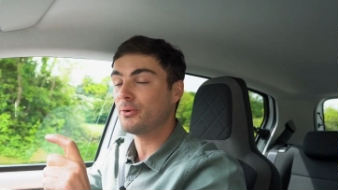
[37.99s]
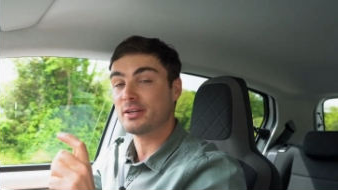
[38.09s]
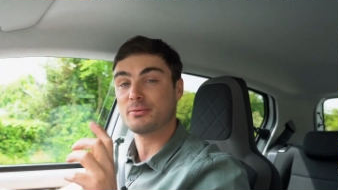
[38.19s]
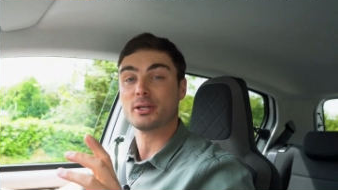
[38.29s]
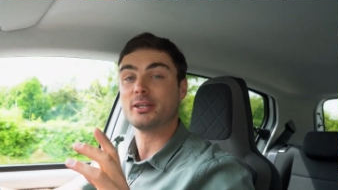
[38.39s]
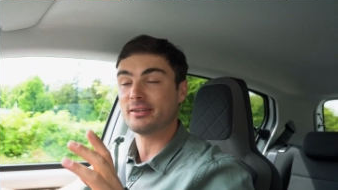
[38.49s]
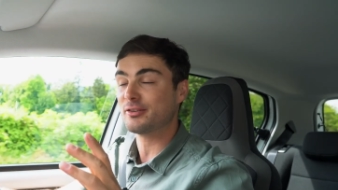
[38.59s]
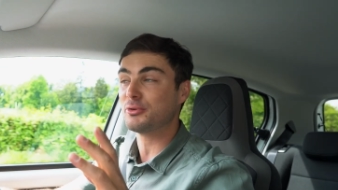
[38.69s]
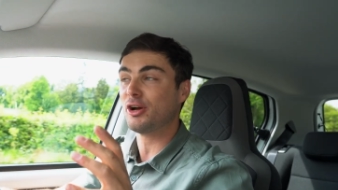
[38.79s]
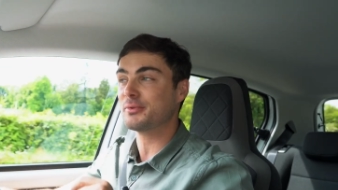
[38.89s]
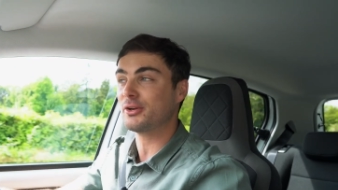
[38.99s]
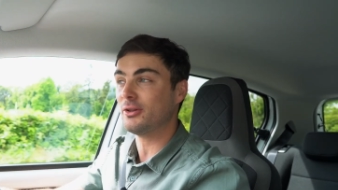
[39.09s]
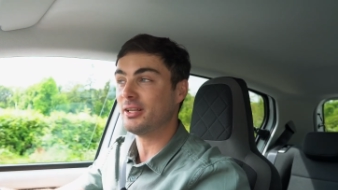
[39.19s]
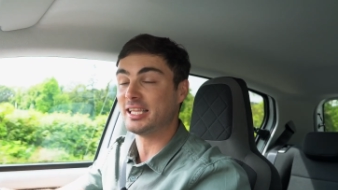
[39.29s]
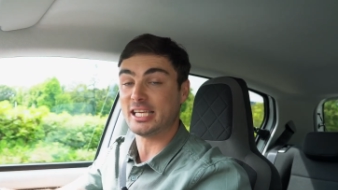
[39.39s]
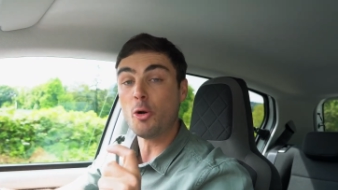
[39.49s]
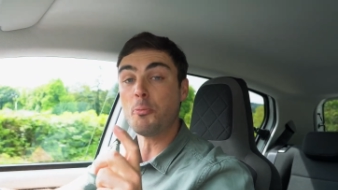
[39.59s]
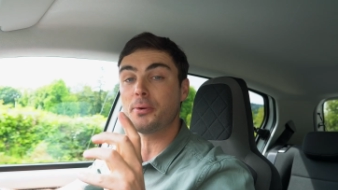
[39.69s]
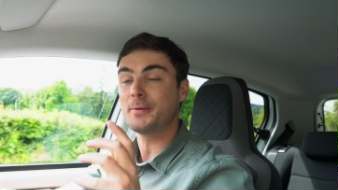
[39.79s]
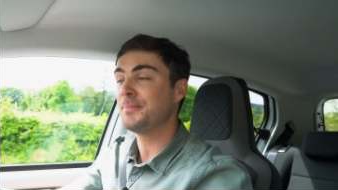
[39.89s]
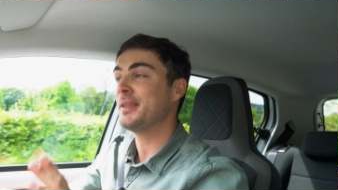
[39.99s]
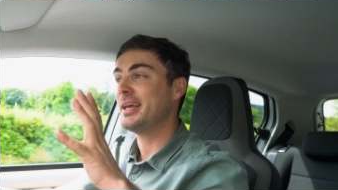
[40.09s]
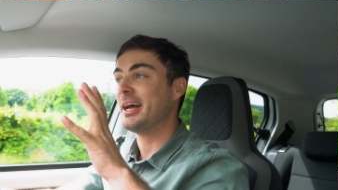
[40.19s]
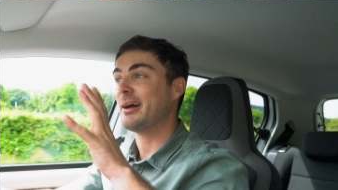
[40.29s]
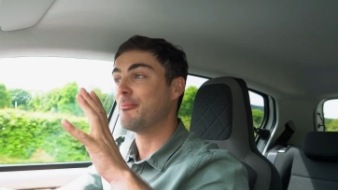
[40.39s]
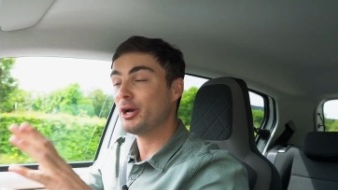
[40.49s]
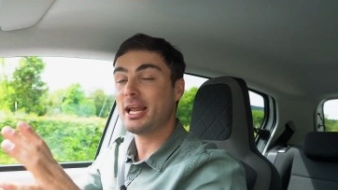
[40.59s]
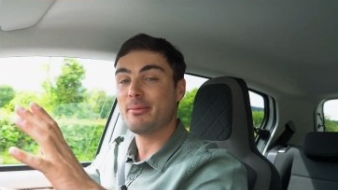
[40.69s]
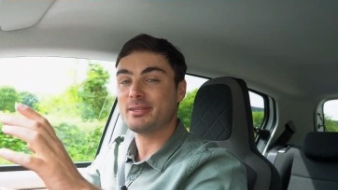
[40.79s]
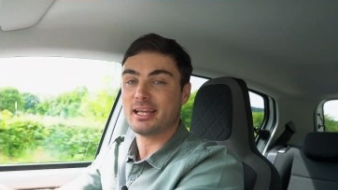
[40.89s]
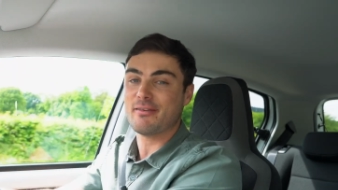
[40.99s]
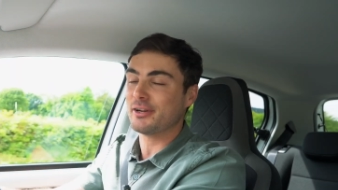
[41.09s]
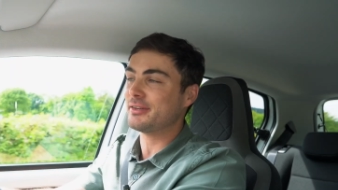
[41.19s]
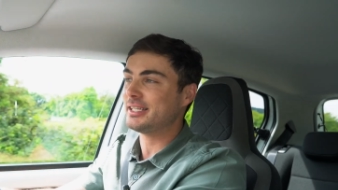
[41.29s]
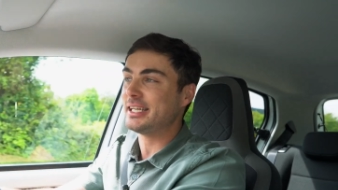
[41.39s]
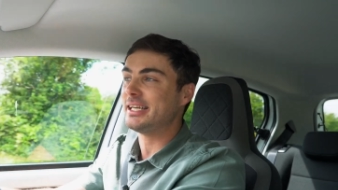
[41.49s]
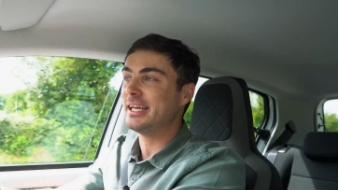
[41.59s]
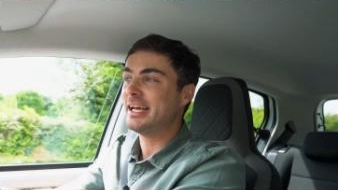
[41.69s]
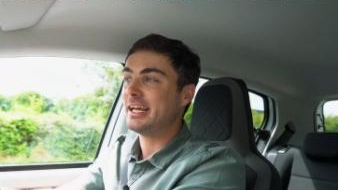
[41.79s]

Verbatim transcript: or as we're going to sometimes call it, the Up. My name is David O'Shea.